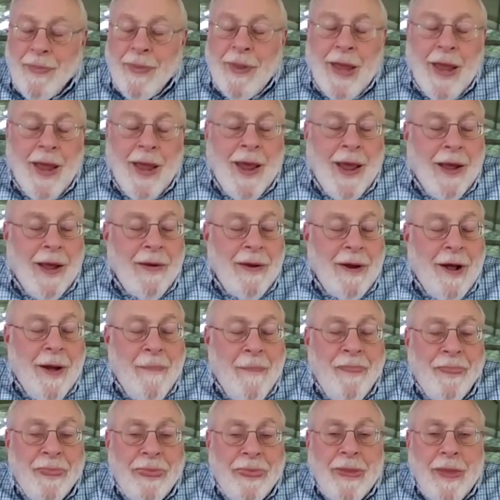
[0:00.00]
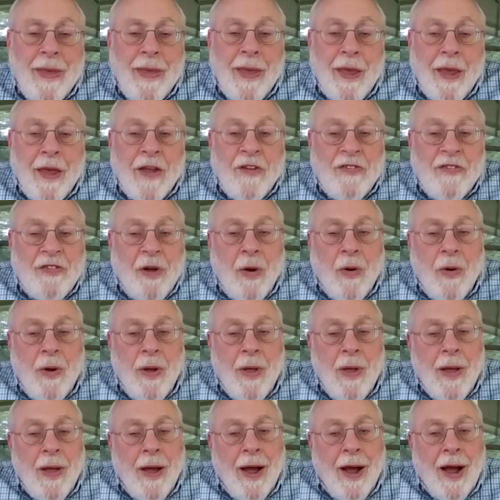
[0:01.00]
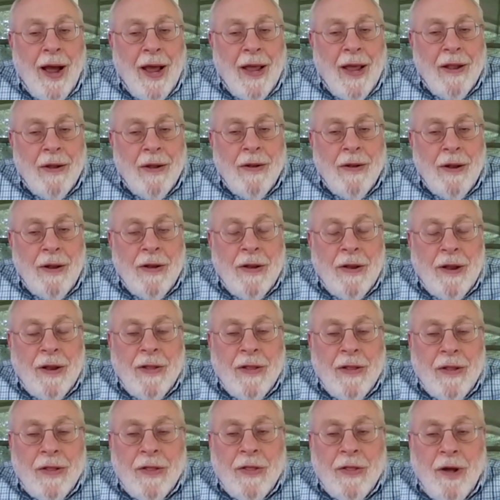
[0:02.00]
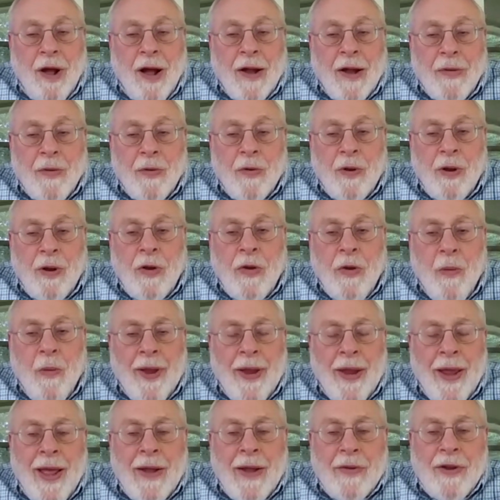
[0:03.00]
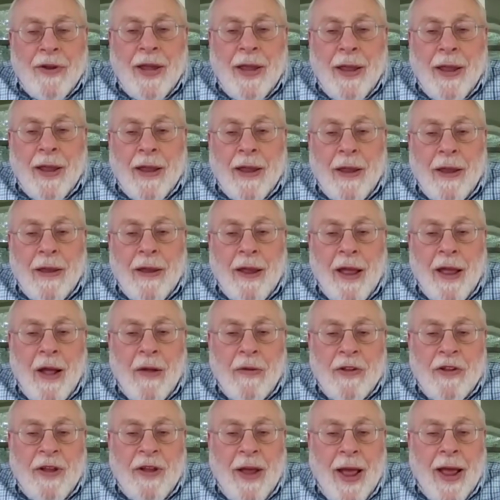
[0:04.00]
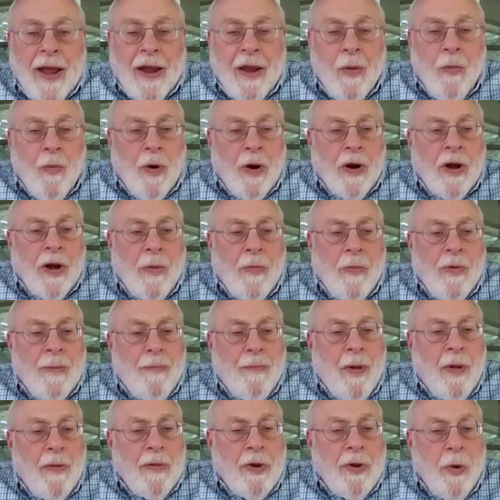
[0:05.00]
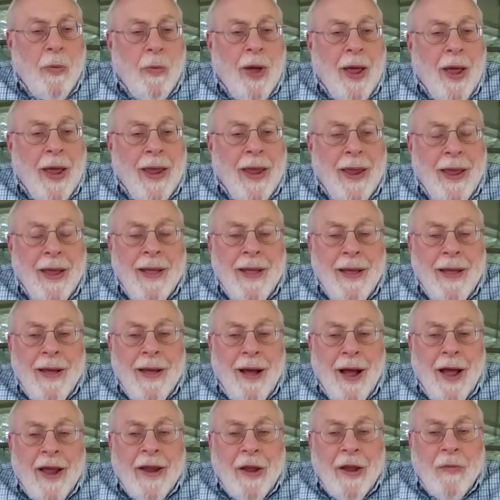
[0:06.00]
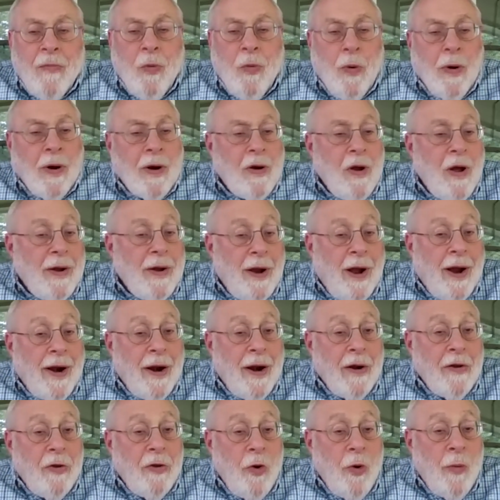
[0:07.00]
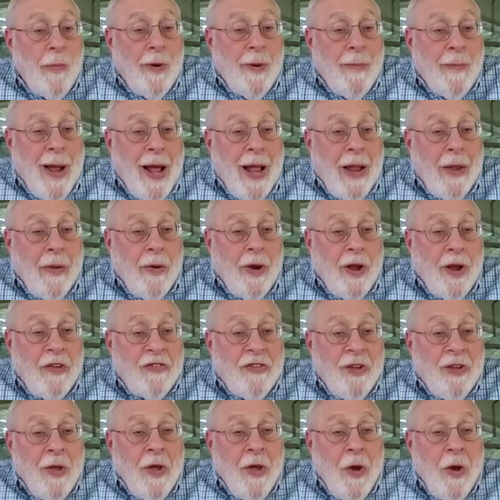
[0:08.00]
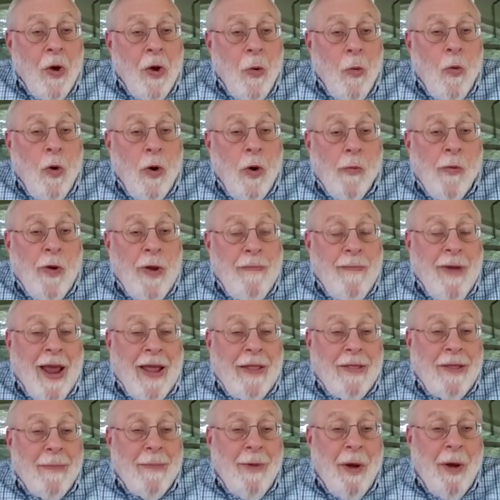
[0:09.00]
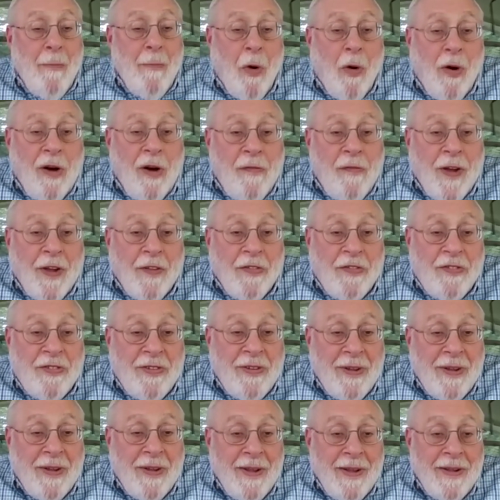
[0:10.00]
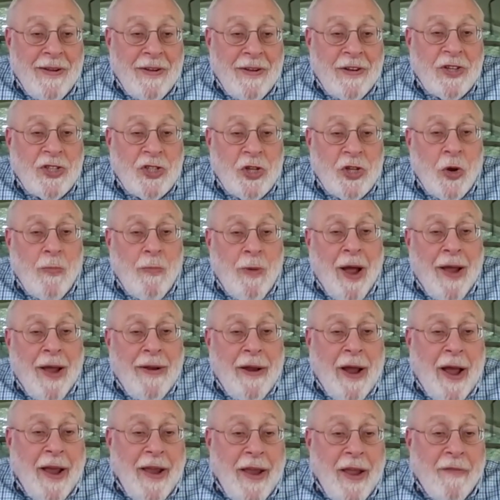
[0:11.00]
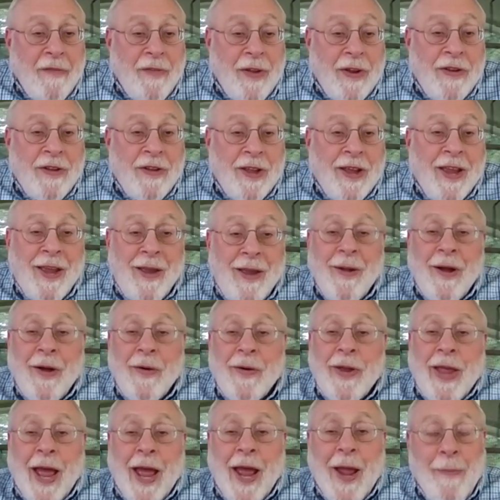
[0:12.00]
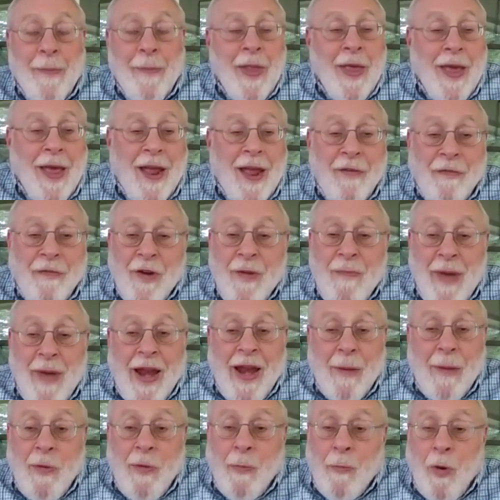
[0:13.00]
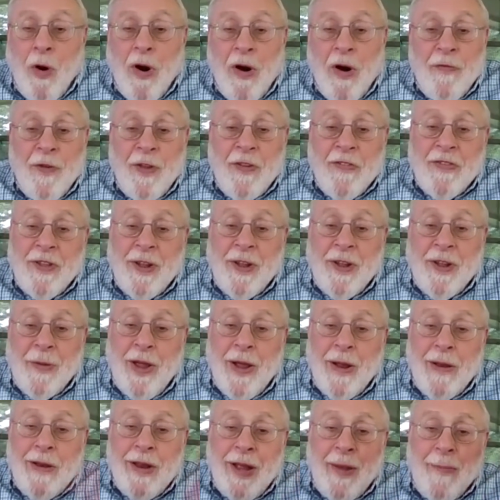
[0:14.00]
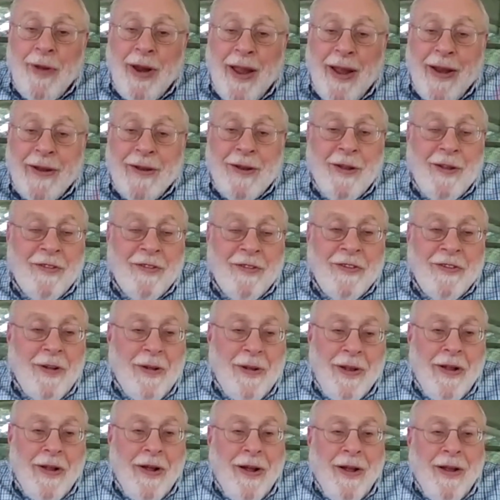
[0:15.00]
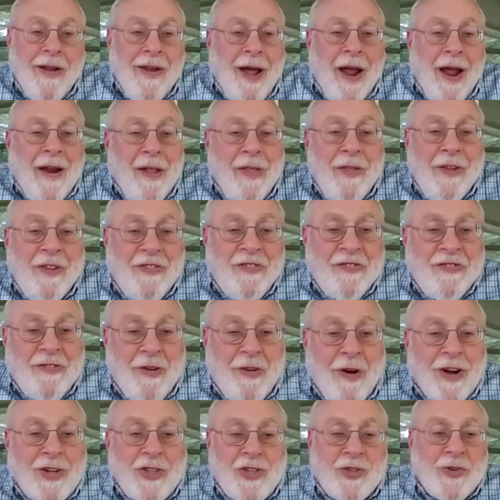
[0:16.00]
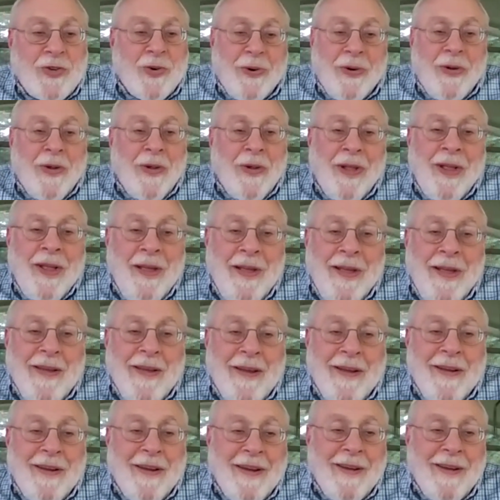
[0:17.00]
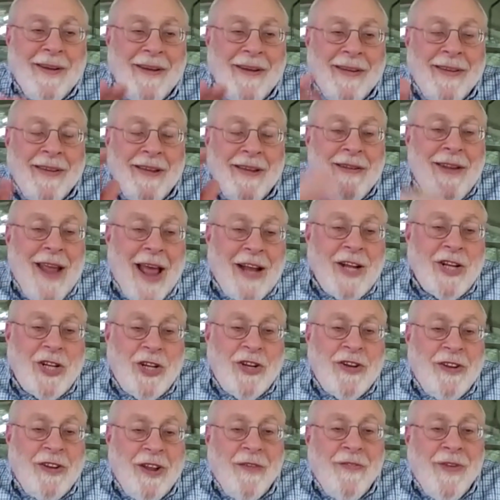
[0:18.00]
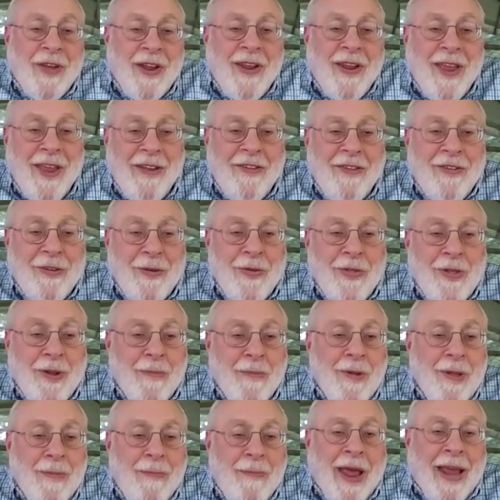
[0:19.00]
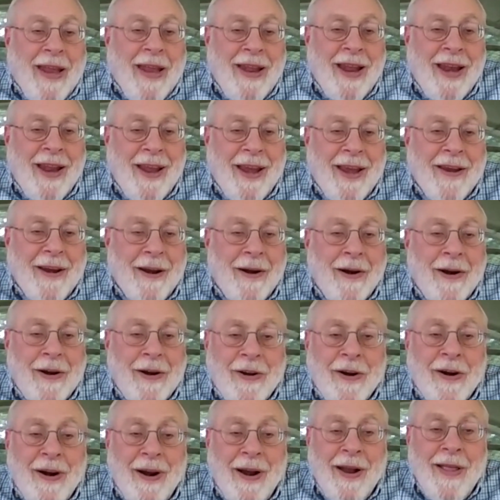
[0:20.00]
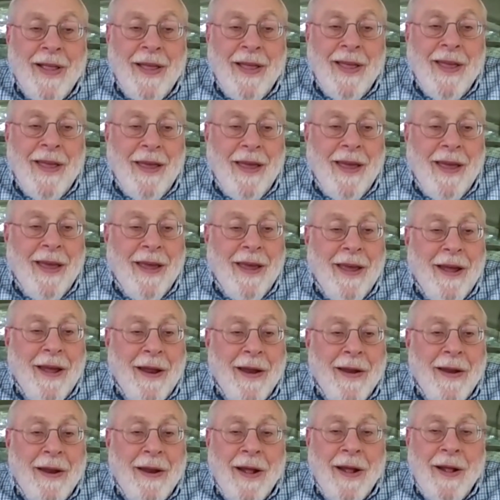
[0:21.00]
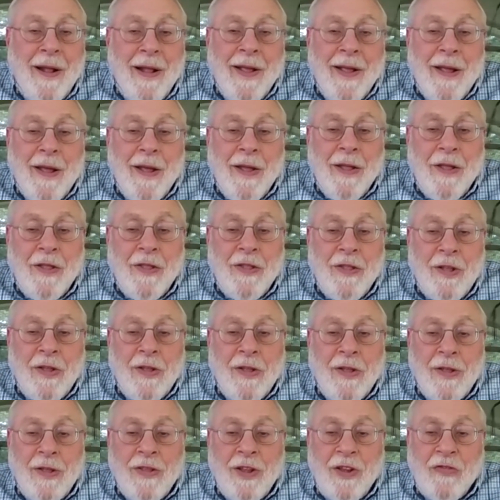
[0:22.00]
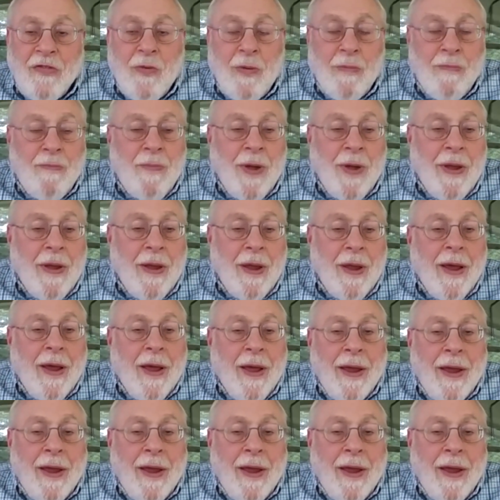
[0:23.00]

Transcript: And so I thought, going out to Caltech and working with Paul Douay, I could work on iron aluminum alloys where we made them amorphous, to show my naivety. Okay, if we made them amorphous, then we eliminate a lot of this structural connectivity to the magnetic character, and this would be